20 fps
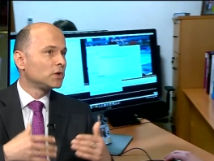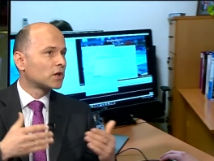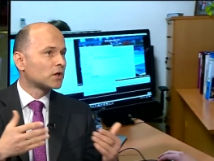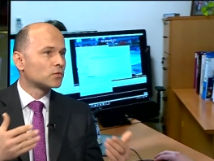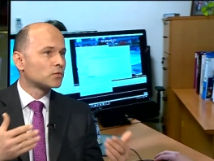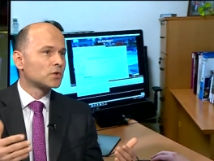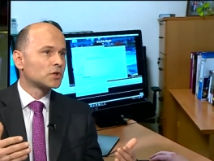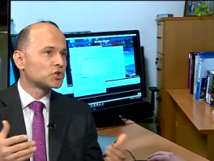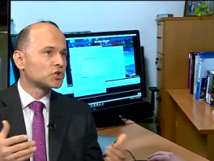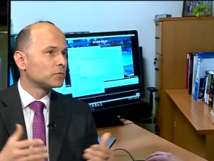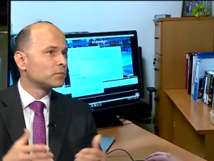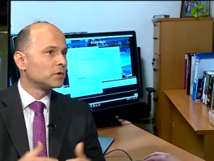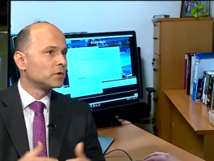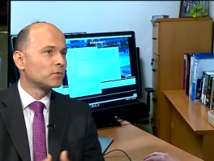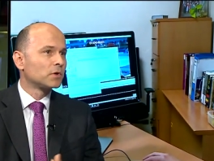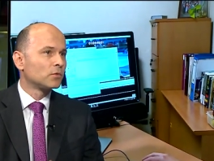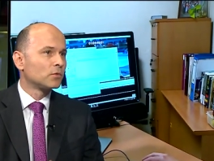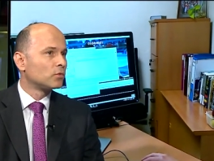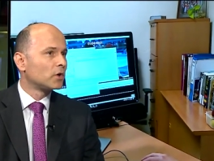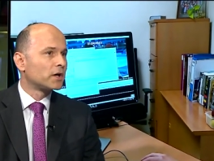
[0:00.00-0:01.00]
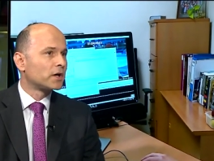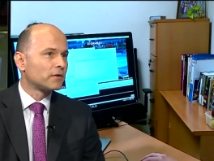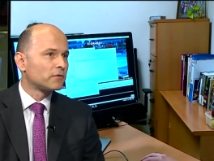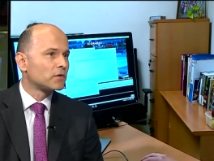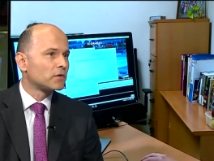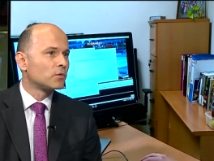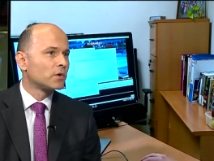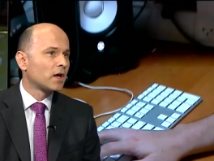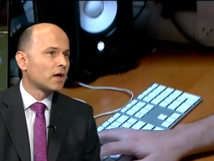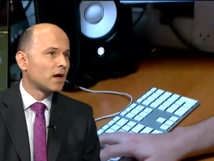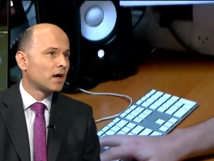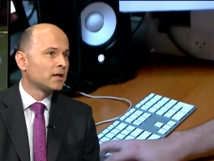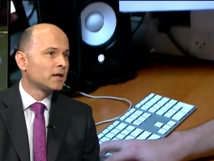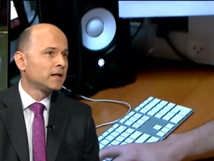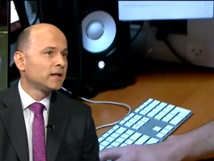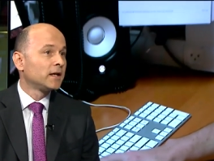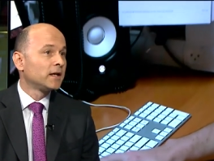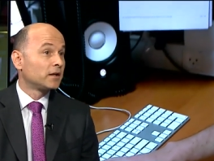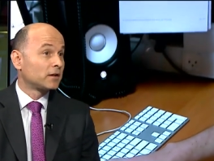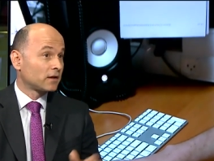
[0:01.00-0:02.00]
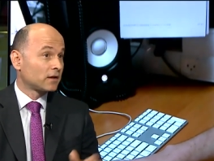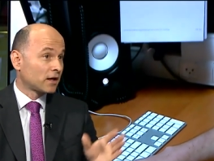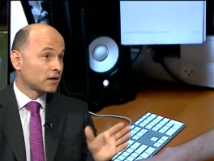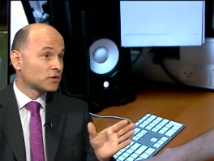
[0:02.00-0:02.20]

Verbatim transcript: we can worship Him wherever we are. And